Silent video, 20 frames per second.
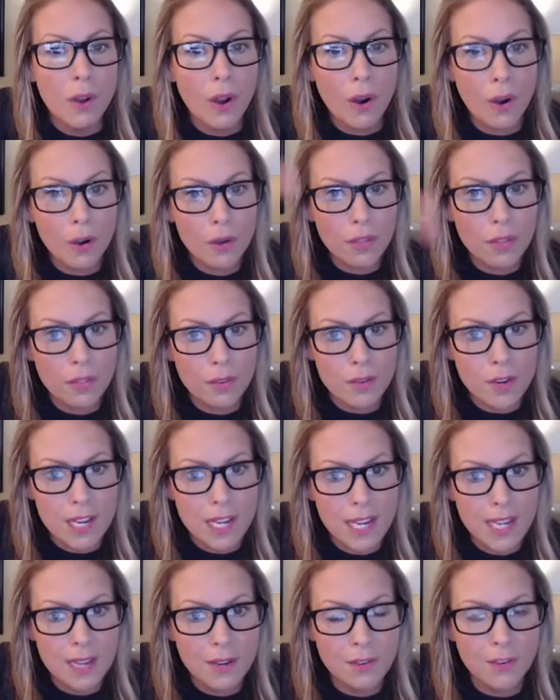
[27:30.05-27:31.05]

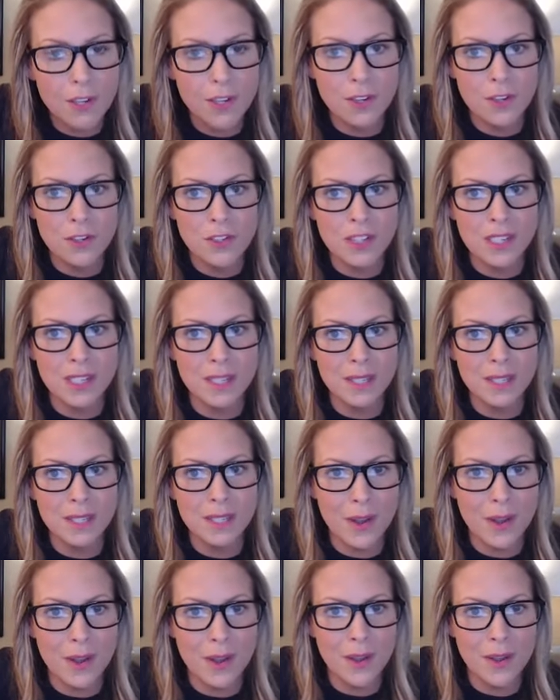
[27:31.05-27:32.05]
R3 reunion as
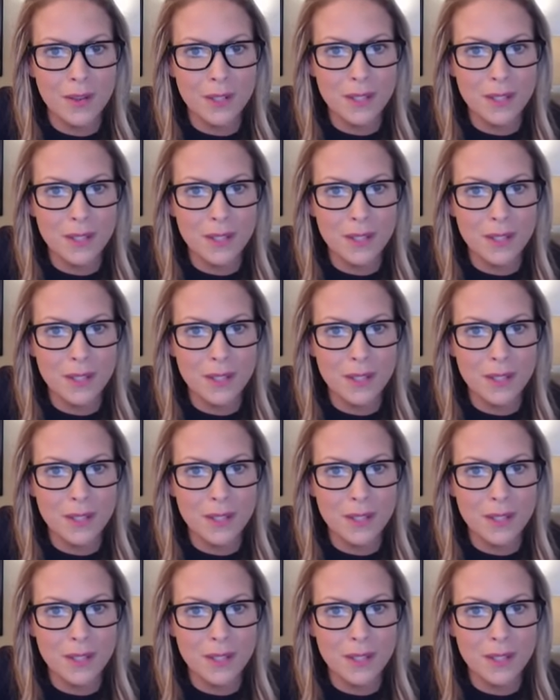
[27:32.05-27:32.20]
well.